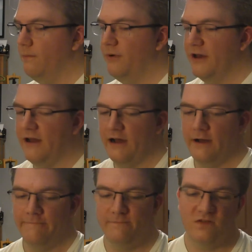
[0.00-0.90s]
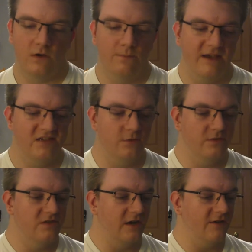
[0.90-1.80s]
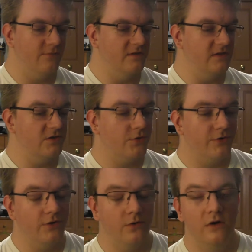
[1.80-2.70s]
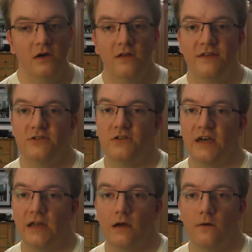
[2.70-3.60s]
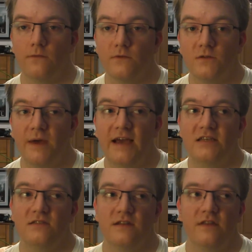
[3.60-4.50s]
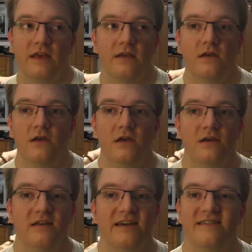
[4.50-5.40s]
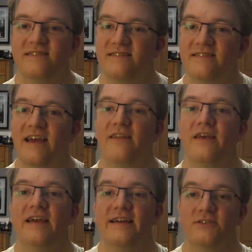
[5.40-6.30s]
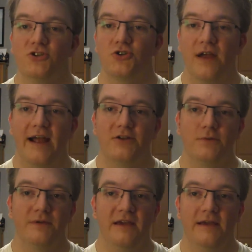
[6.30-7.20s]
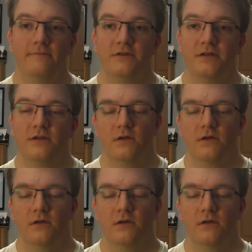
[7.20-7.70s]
But, so basically we start off with this crew that's just kind of going through space, and then they get tractor beamed